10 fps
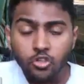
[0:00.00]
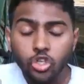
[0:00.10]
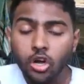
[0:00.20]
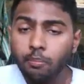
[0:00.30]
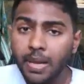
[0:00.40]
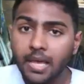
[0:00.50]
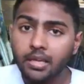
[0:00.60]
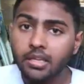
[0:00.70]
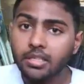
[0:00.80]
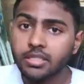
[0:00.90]
top
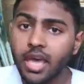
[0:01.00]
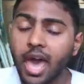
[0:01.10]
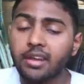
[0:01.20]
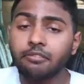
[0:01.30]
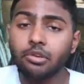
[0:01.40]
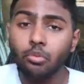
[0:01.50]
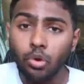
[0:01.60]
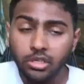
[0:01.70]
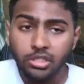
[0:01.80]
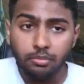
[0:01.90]
players, and if you
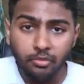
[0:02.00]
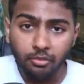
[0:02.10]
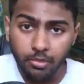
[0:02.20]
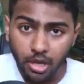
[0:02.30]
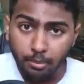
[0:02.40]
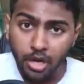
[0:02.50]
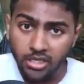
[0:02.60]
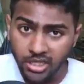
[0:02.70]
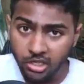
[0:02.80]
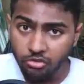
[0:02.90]
want to
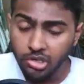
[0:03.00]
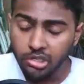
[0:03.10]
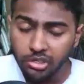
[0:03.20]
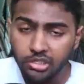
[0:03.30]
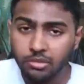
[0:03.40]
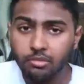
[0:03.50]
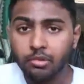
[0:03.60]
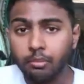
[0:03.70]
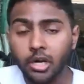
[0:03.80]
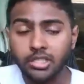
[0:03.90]
master Katarina, you need to
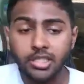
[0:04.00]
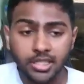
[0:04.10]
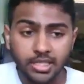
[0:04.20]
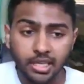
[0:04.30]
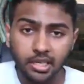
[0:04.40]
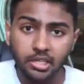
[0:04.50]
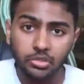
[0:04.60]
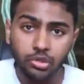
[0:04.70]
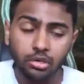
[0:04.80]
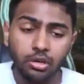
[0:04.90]
master this technique
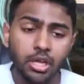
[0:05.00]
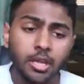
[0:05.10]
as well.